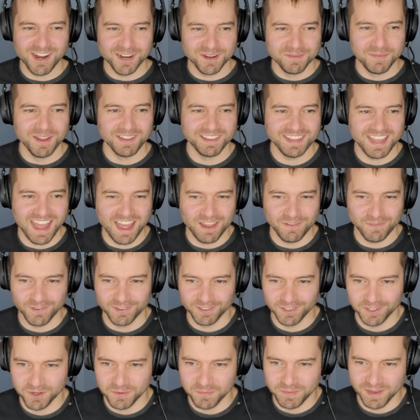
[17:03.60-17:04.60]
about that for a
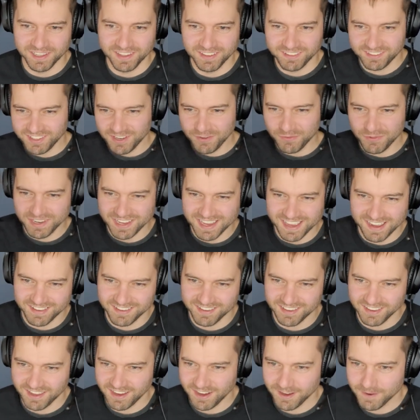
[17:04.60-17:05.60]
little bit. Let's see if we get
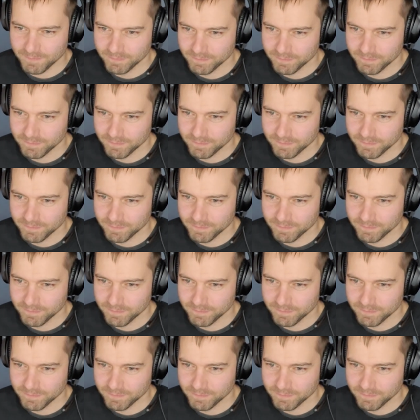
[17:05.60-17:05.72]
into there.